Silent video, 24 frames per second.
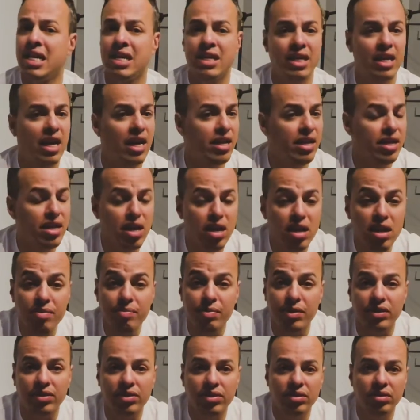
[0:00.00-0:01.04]

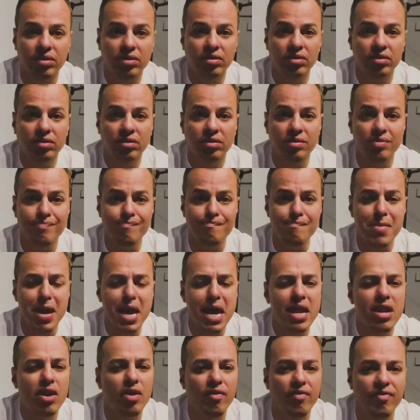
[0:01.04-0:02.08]
anonymous.
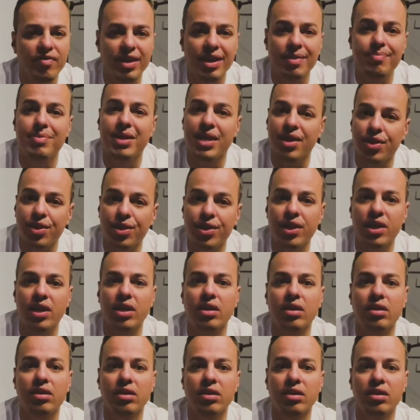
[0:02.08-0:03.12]
Many of them, they think
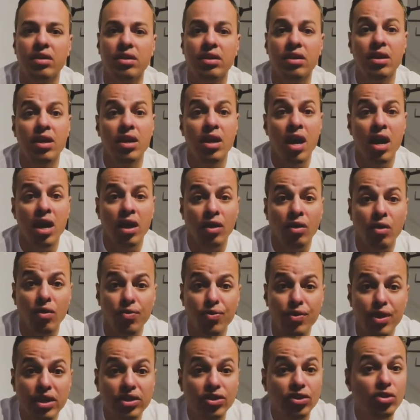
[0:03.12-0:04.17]

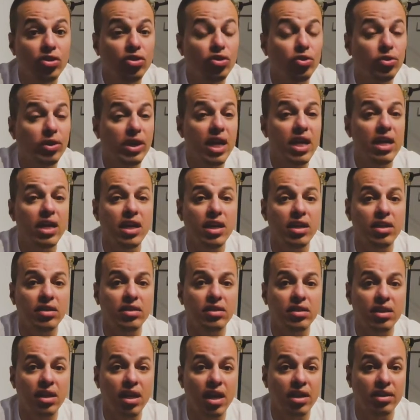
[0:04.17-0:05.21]
conditional training
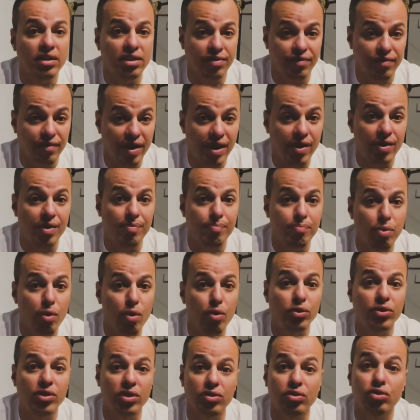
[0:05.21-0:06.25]
is a very
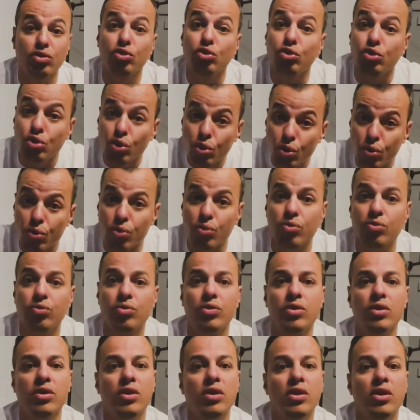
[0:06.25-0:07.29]
important tool
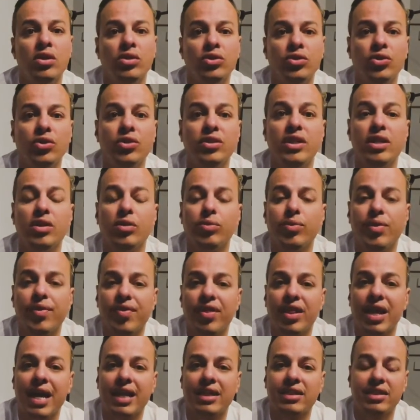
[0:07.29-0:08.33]
to deal with
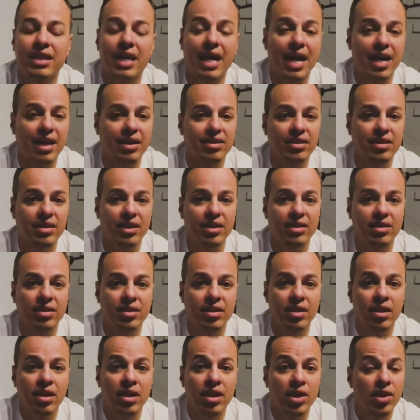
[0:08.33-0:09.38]
lactic acid.
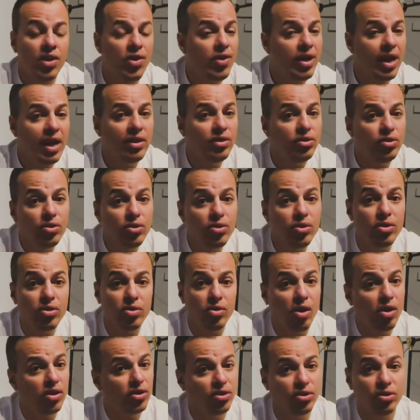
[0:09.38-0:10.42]
You can do
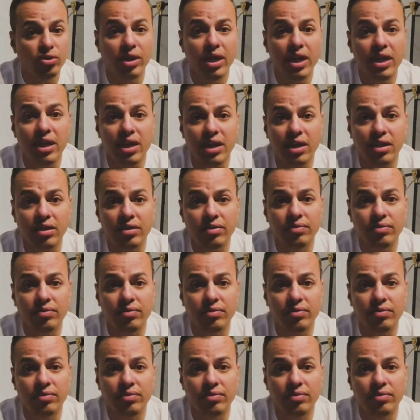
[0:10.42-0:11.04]
cross training.